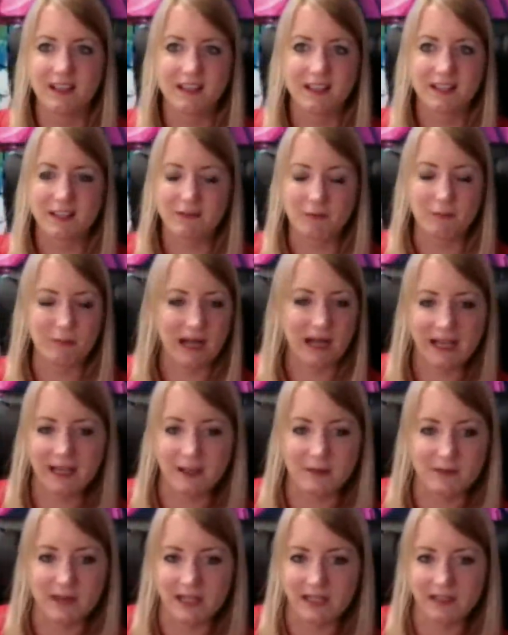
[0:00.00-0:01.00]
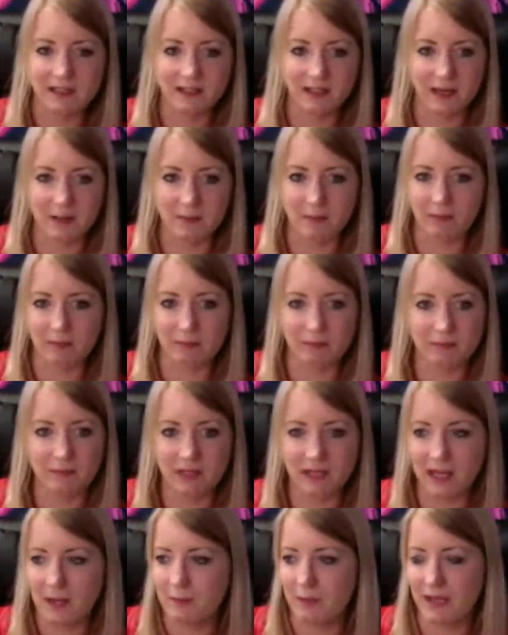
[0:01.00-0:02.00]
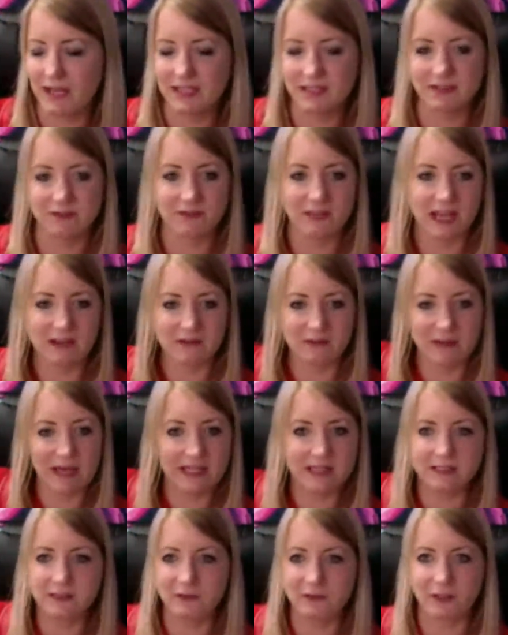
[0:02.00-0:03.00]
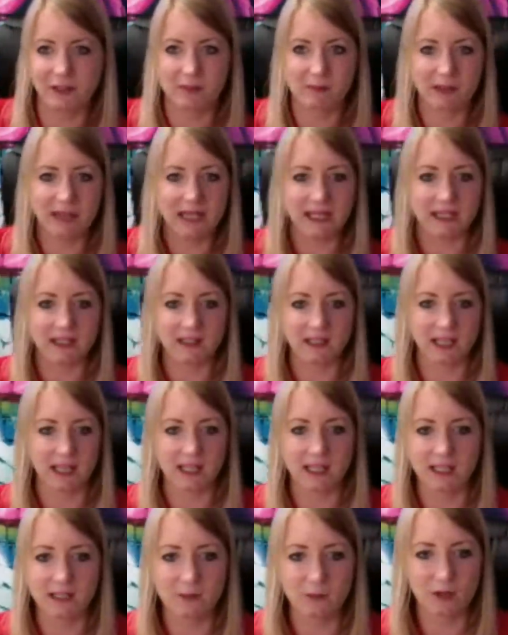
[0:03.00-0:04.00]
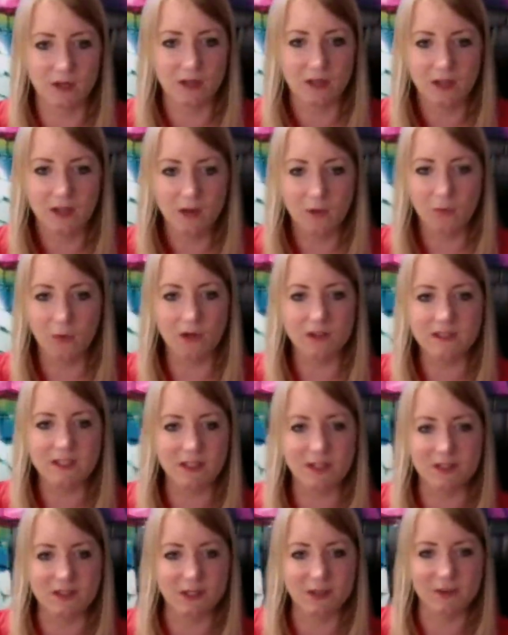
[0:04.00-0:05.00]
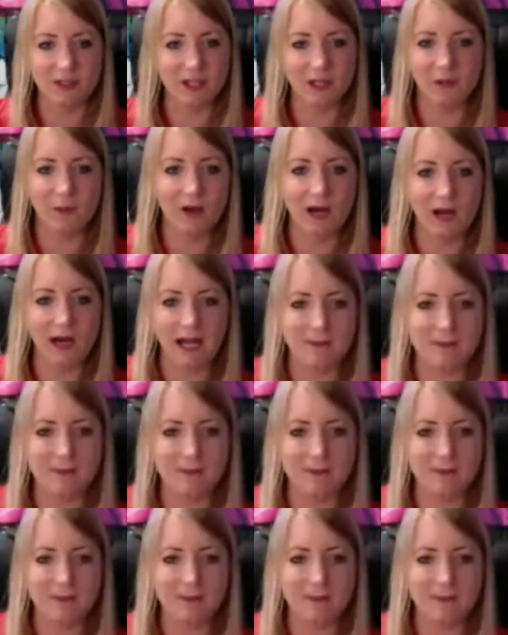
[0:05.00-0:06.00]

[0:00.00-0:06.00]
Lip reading: you're a pilot, mate, you get paid to fly from A to fucking B, like what's it got to do with you what I'm my